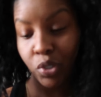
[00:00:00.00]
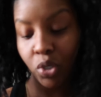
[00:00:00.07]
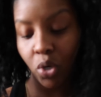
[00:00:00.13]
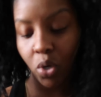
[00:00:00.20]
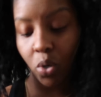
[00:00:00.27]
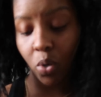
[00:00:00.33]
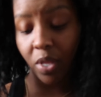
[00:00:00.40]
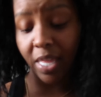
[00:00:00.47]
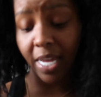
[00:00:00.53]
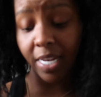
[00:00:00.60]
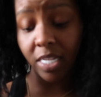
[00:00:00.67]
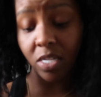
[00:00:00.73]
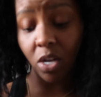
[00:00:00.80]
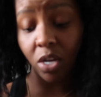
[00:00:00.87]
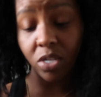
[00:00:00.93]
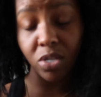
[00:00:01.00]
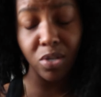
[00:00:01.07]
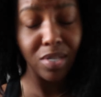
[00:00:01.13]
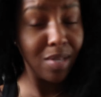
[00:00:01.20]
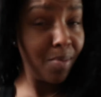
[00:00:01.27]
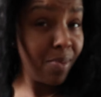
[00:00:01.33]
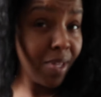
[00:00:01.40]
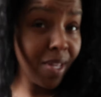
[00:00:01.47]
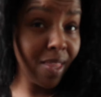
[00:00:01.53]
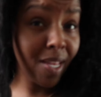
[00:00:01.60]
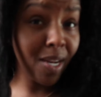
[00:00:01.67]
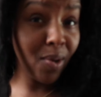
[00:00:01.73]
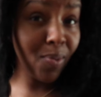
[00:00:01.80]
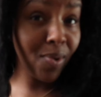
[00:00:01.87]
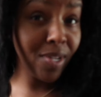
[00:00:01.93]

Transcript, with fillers: So that is also something that I